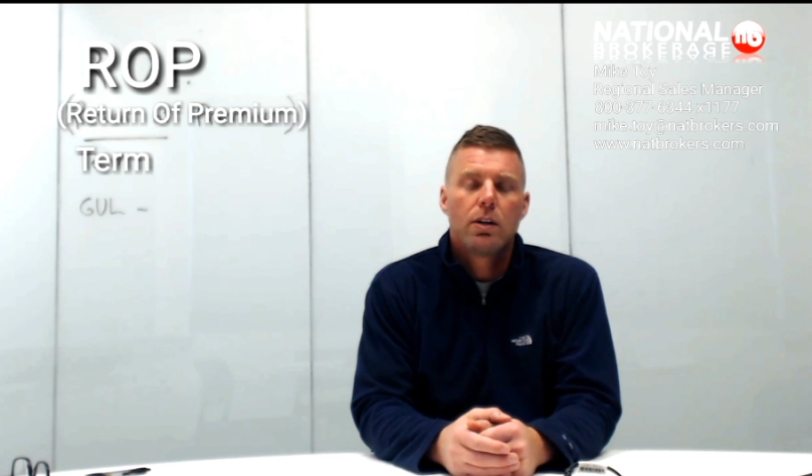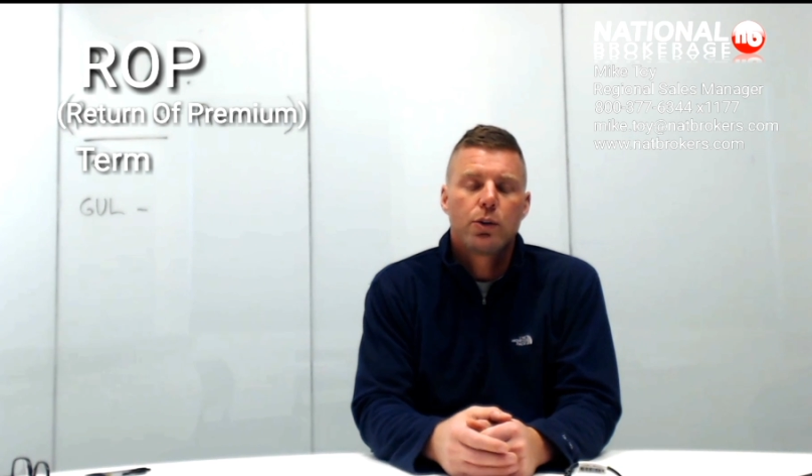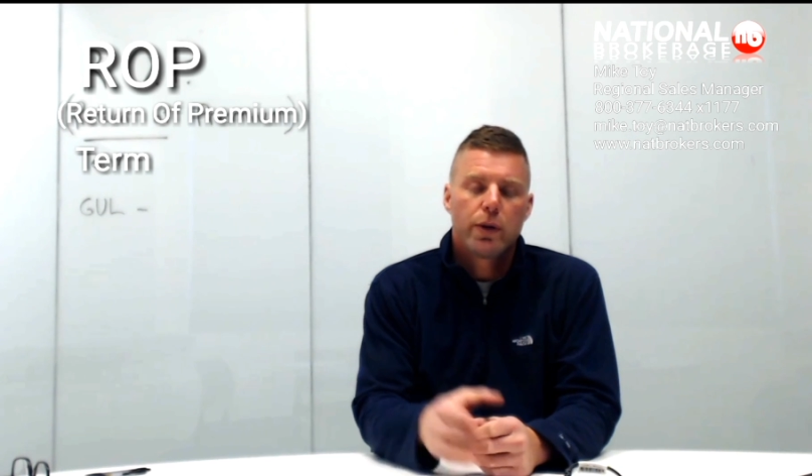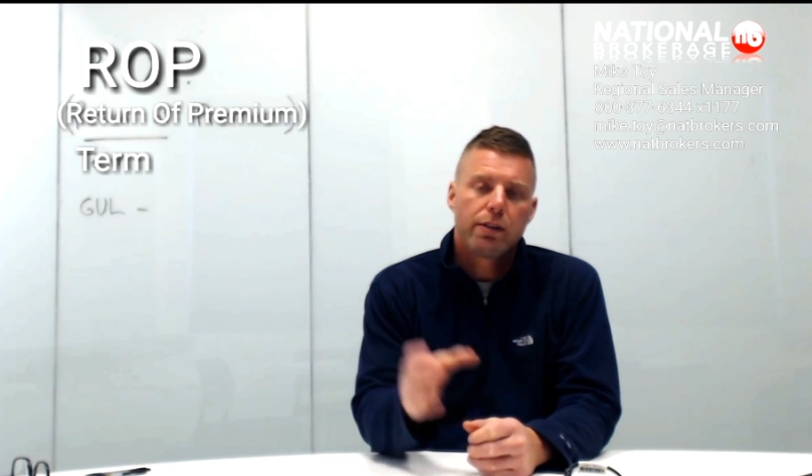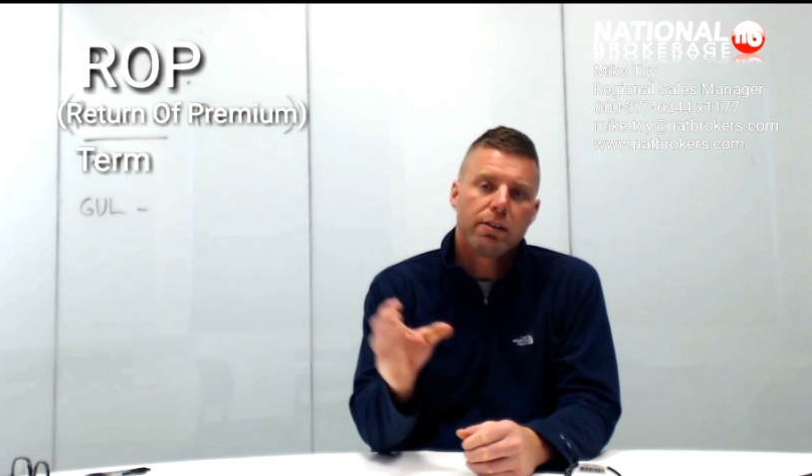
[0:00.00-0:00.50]

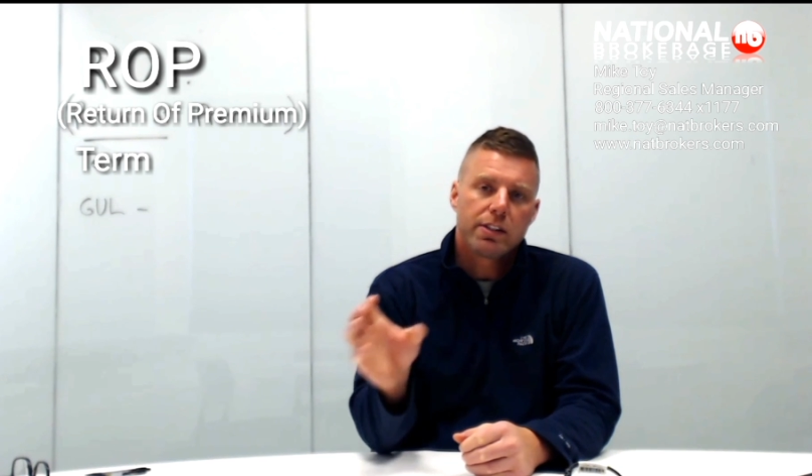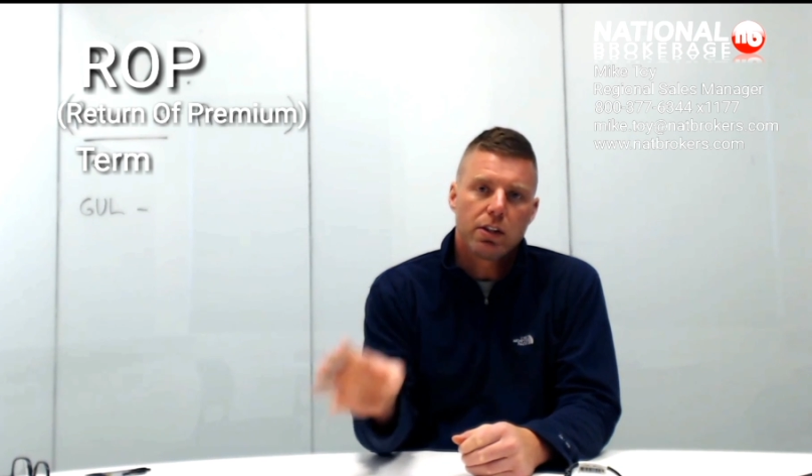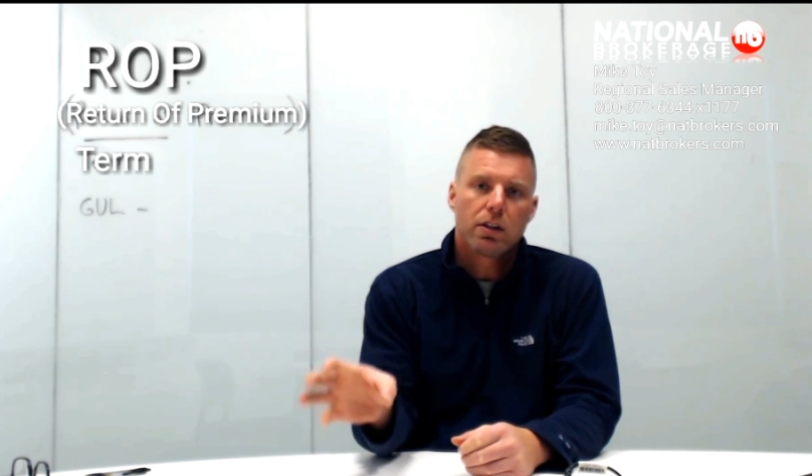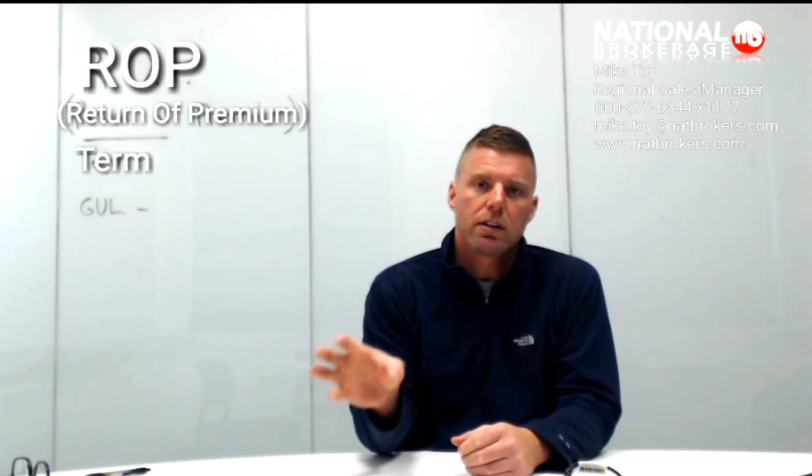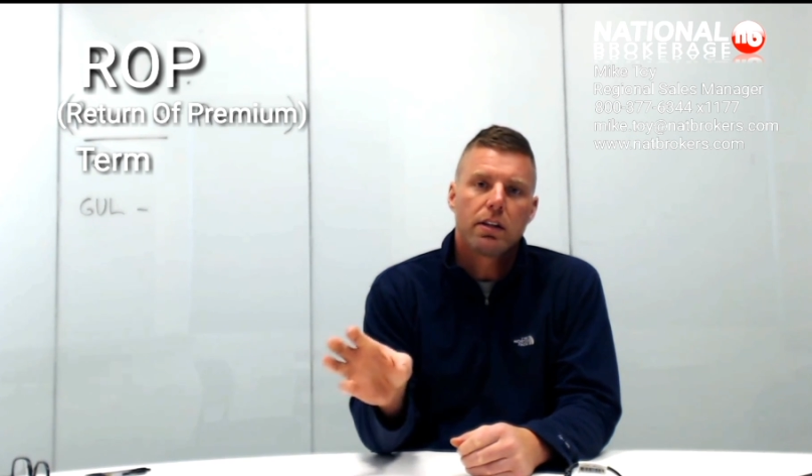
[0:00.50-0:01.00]
to a
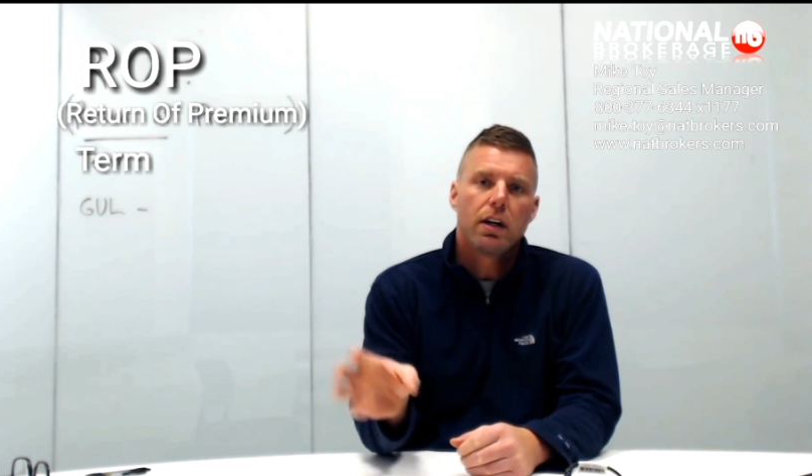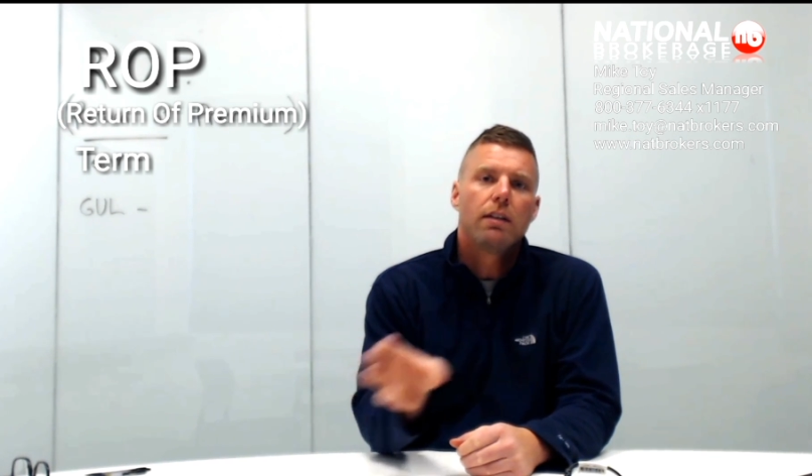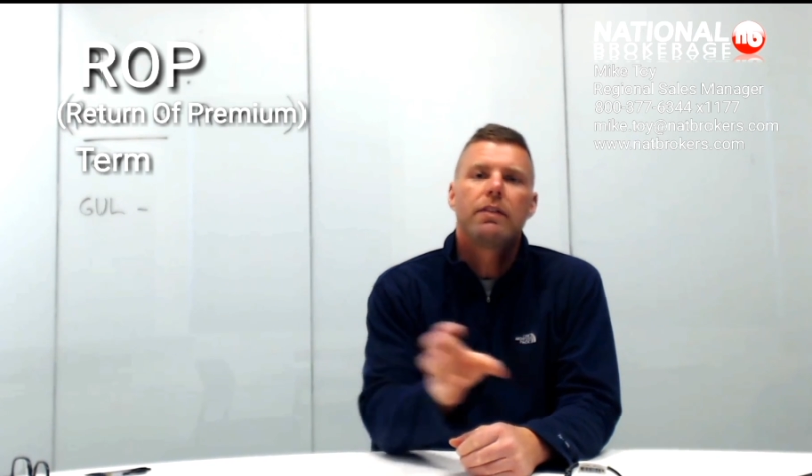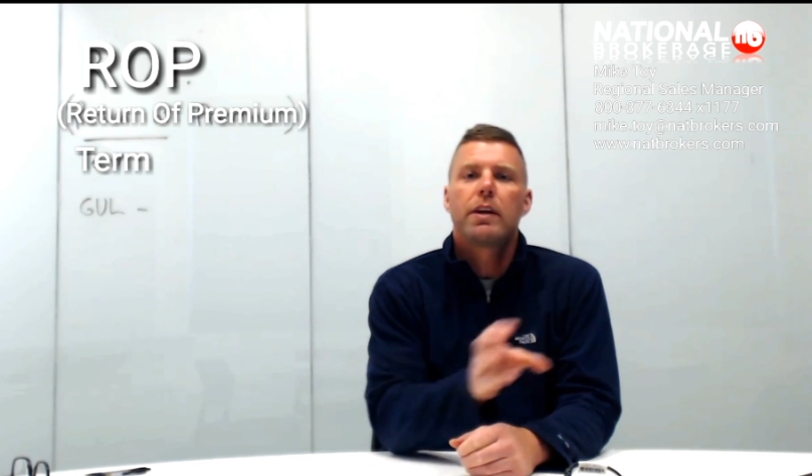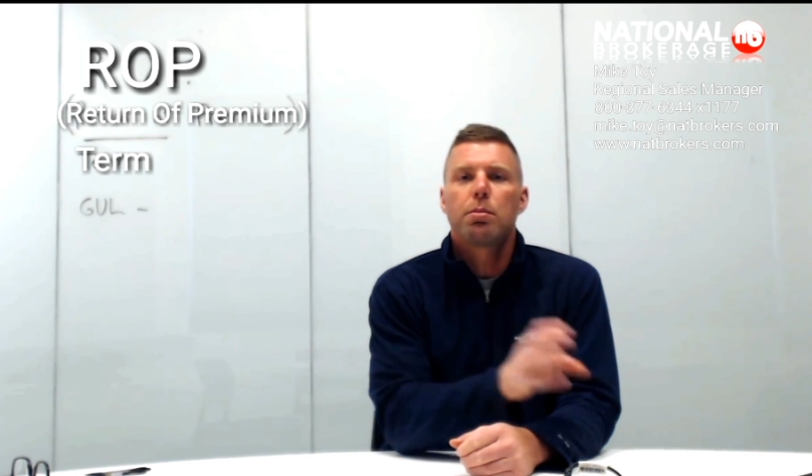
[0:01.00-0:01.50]
return
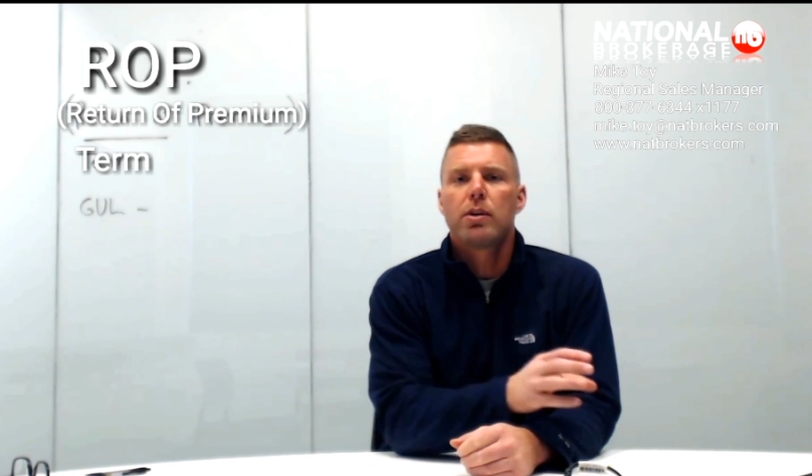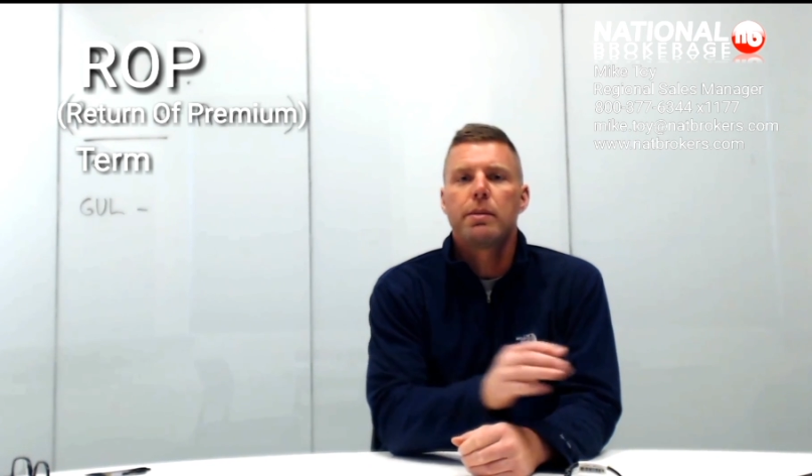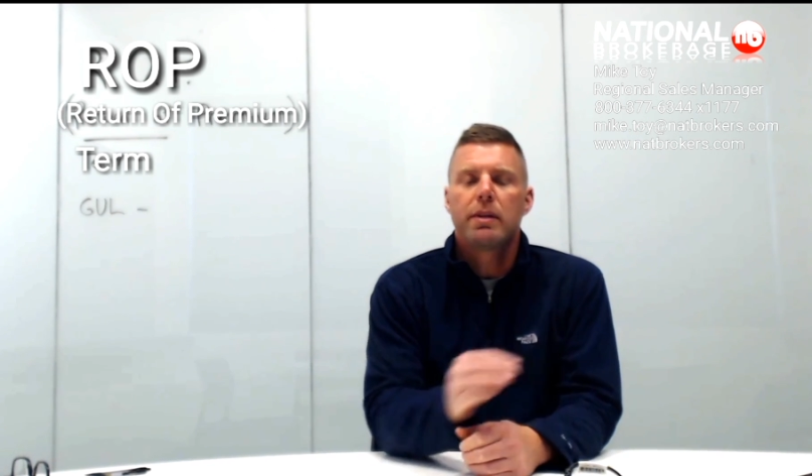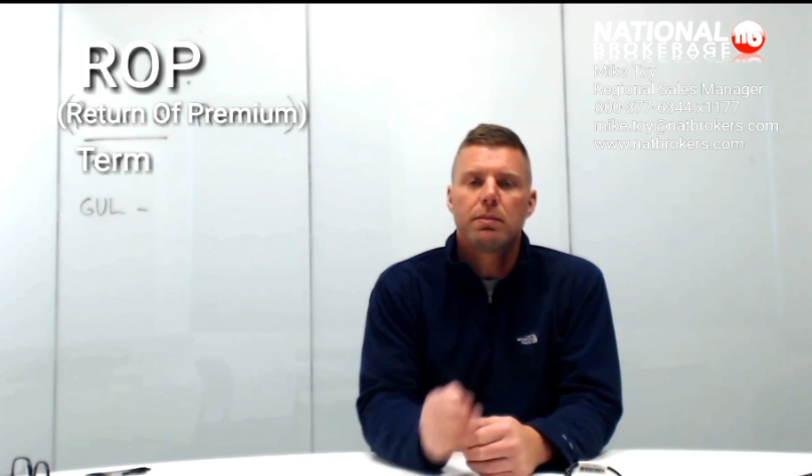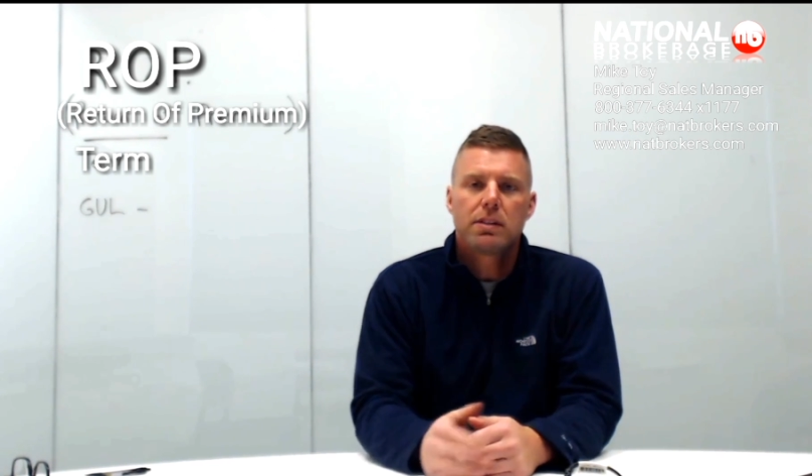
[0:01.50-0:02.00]
of their
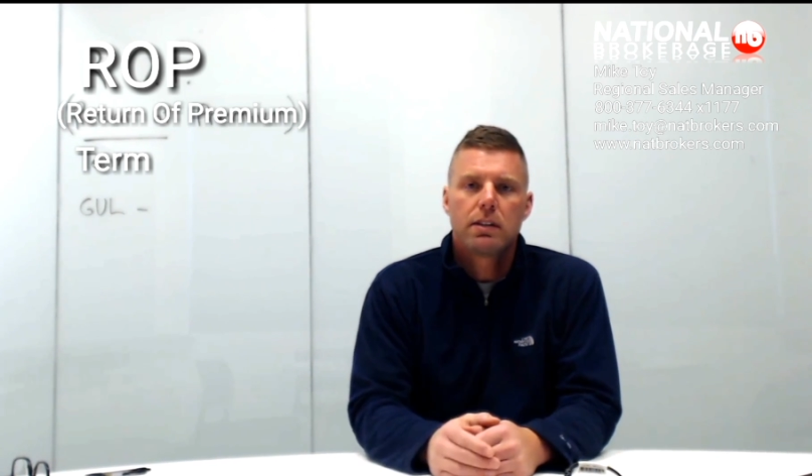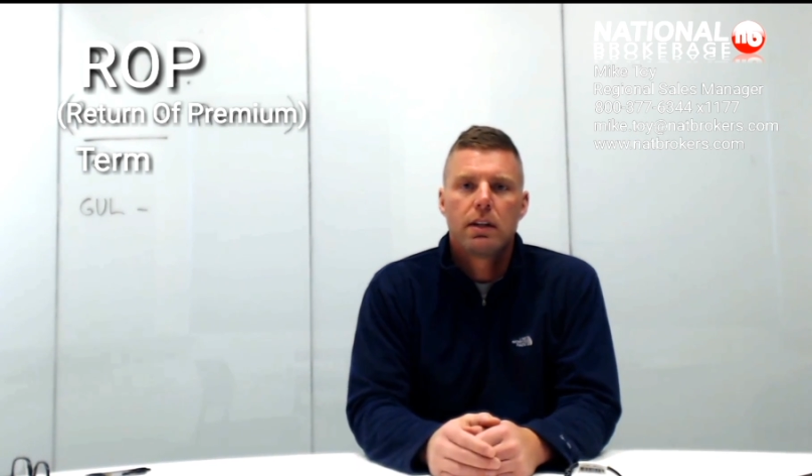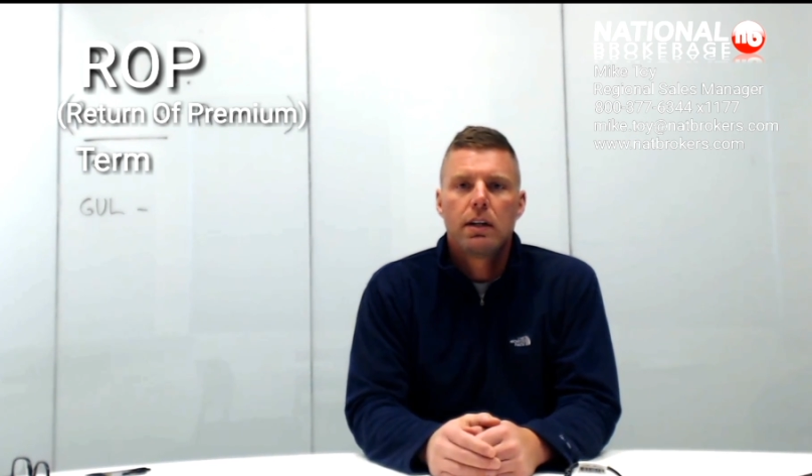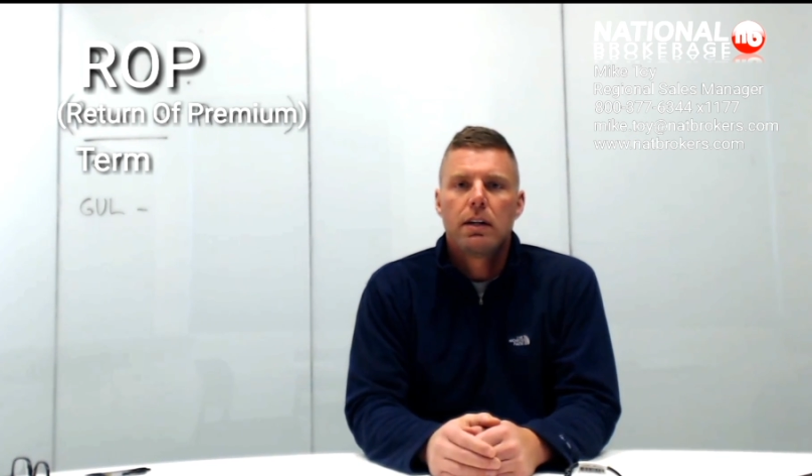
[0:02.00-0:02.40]
premiums.